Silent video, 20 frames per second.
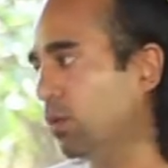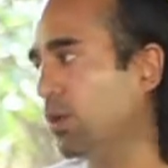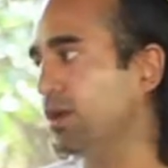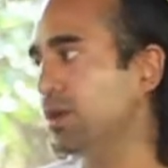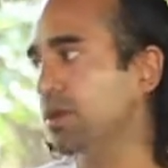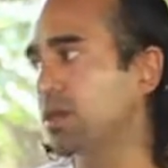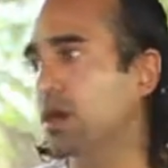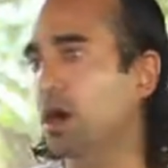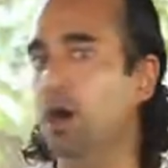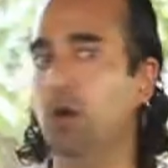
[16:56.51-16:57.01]

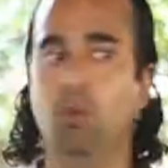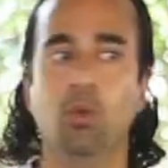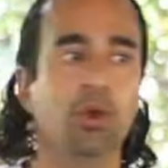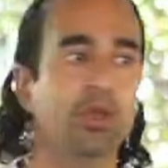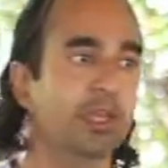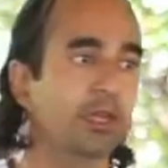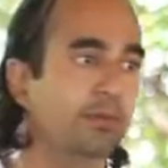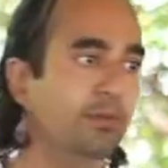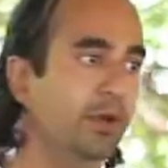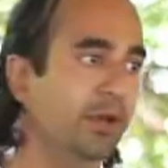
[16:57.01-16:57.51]
what you can't,
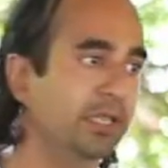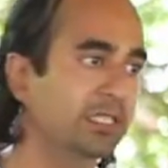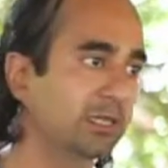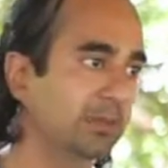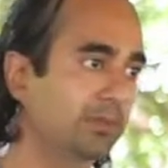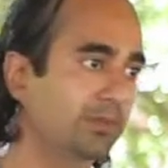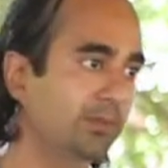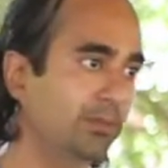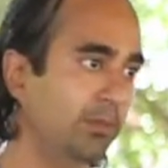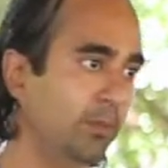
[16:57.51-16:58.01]
what you can put into
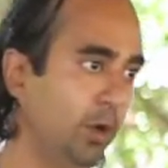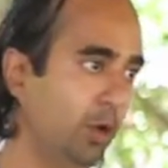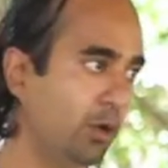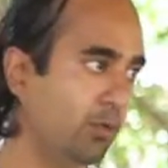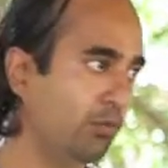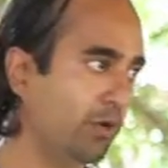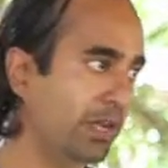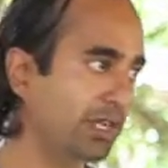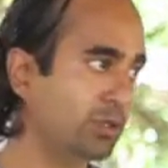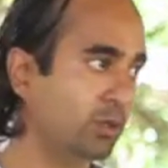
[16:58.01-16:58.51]

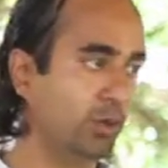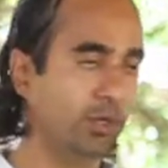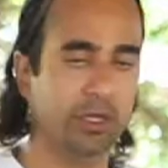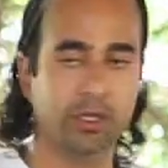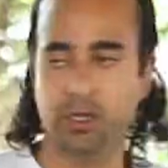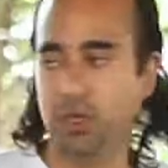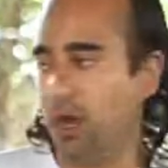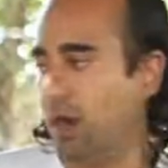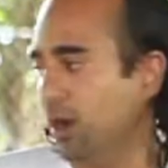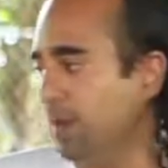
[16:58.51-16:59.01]
bottle bricks, what
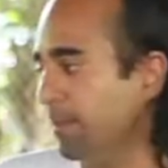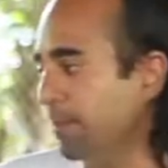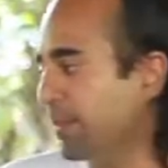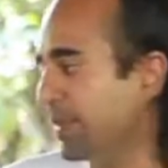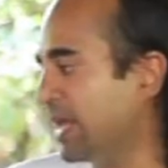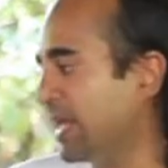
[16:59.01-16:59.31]
you can't.